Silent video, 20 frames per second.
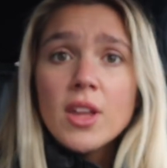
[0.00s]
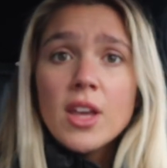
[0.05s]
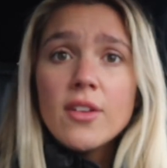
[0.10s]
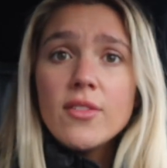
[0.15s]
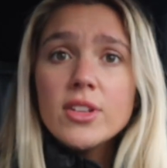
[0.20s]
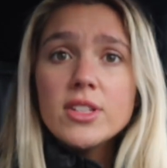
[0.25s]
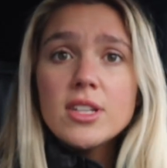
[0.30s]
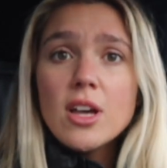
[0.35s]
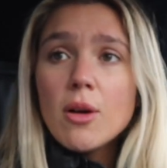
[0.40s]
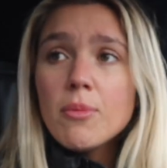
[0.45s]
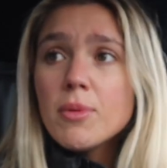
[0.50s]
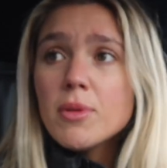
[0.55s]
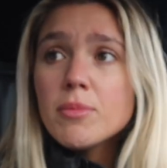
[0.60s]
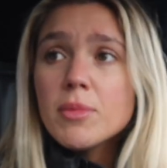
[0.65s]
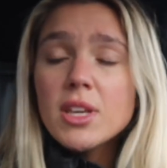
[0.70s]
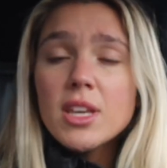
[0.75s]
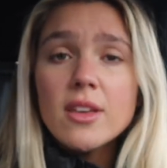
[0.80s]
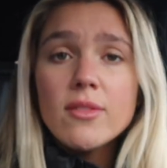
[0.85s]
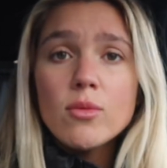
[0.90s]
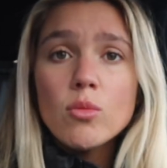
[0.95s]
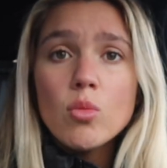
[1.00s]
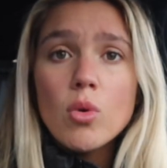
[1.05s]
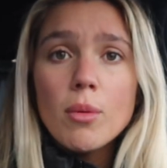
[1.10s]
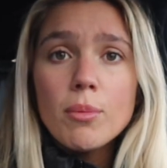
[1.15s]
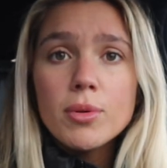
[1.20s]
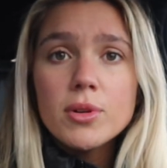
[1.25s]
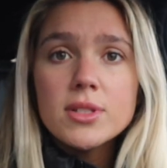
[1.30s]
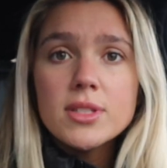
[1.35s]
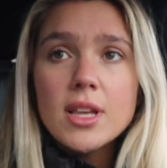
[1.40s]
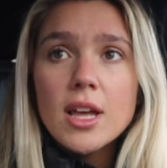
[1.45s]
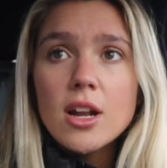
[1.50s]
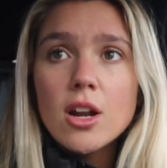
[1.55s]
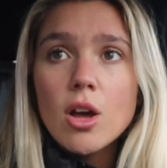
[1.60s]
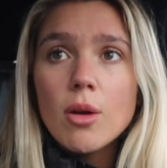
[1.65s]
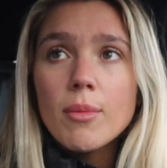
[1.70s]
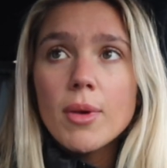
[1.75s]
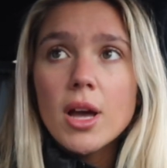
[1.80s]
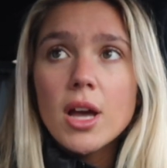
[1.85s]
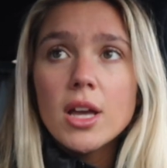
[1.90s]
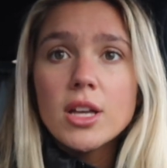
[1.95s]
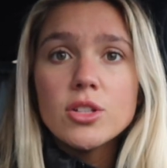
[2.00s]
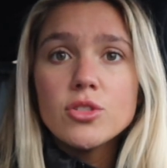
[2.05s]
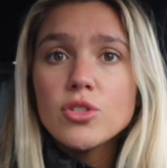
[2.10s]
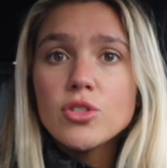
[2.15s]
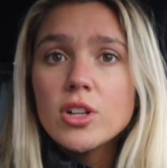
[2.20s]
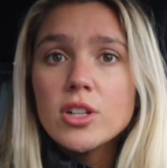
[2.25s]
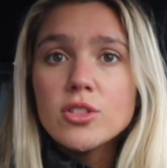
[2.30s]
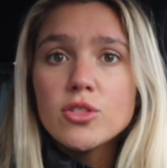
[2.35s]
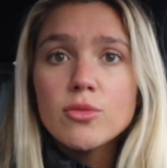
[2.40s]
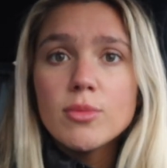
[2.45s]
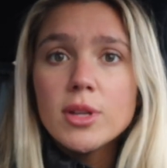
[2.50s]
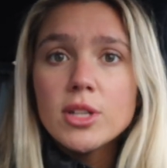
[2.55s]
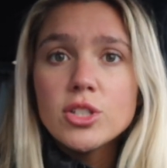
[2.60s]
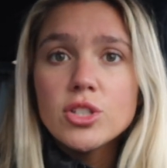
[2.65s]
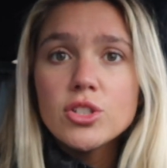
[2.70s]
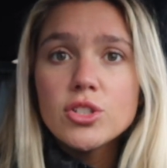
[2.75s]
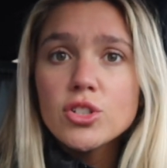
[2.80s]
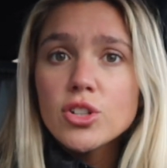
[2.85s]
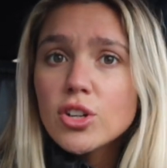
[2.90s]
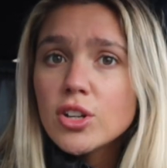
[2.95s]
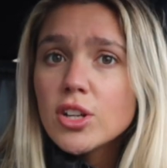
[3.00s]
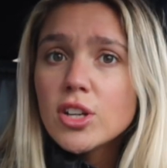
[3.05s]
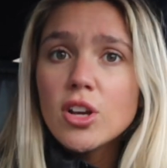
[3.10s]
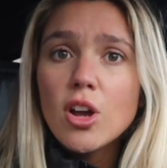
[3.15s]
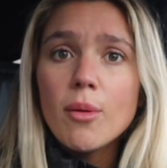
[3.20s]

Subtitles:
If it's helping me even 1% on my transformation journey,